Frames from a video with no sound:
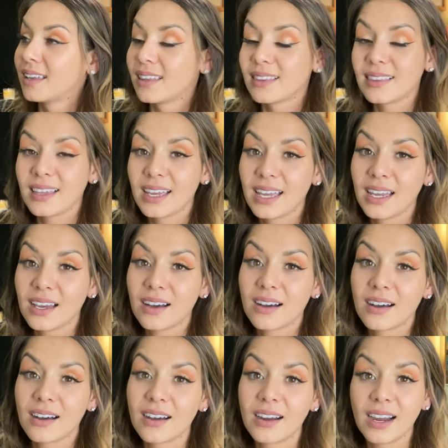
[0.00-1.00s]
They
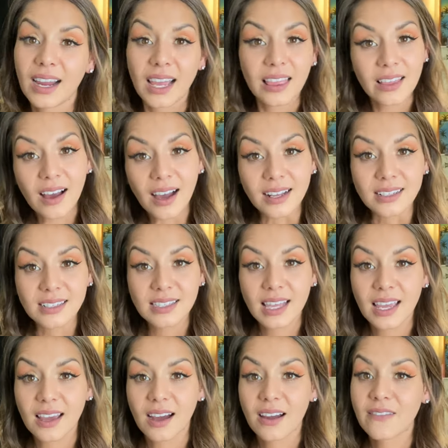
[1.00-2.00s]
are a lot.
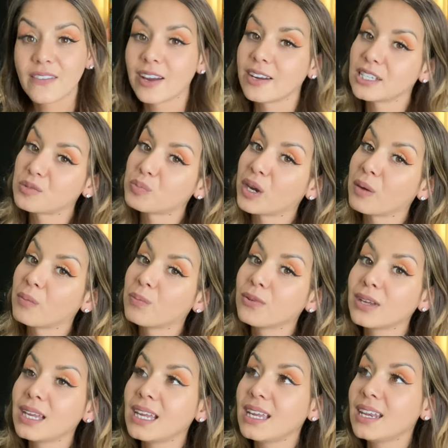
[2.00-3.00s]
They are a very smart
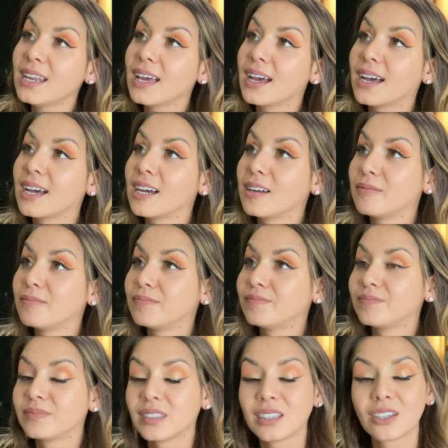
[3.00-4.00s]
breed.
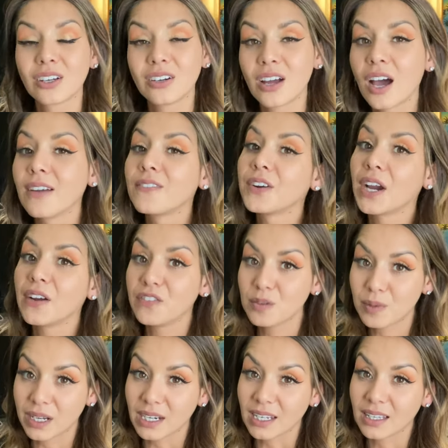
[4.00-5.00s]
They're not for
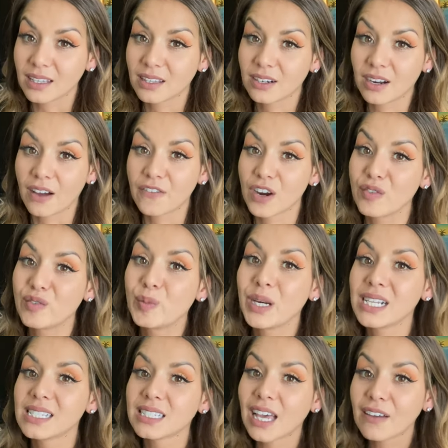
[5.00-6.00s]
everybody. They're not for
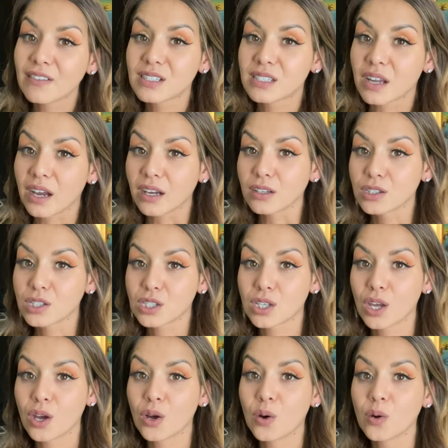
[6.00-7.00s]
everybody's lifestyle.
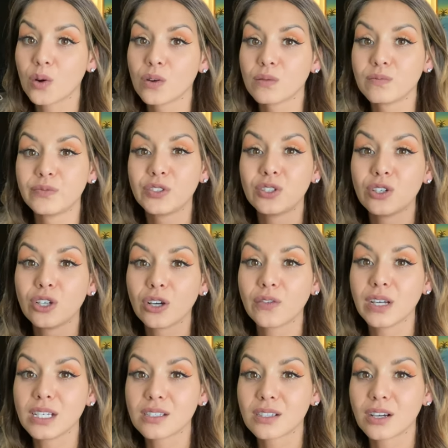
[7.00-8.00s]
So do your
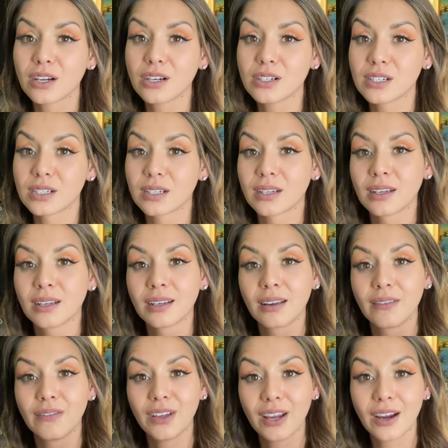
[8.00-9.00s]
research,
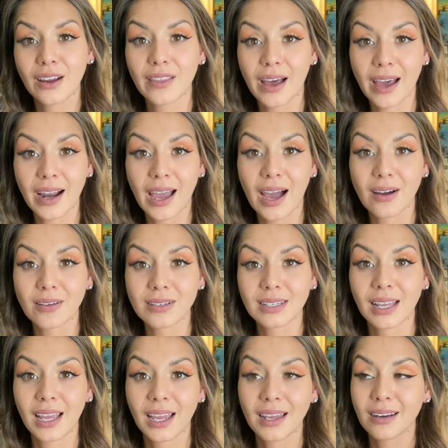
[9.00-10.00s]
figure that out.
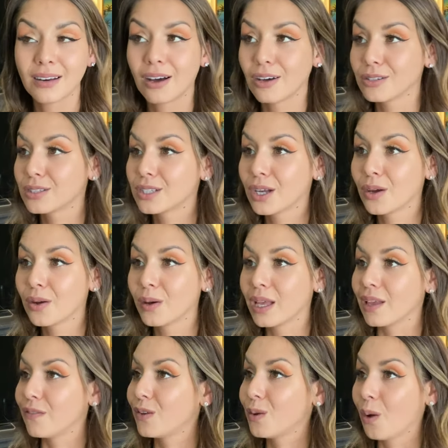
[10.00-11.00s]
And also,
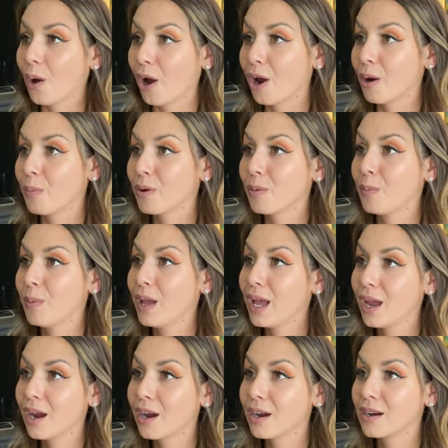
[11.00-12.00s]
if you are
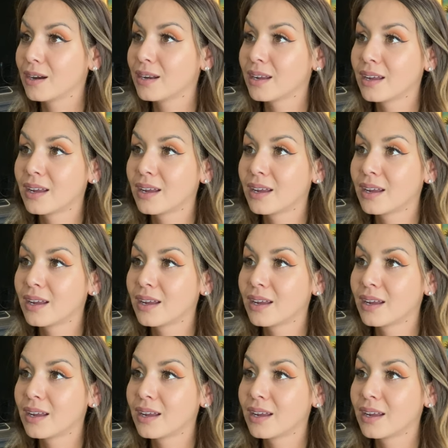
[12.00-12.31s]
prepared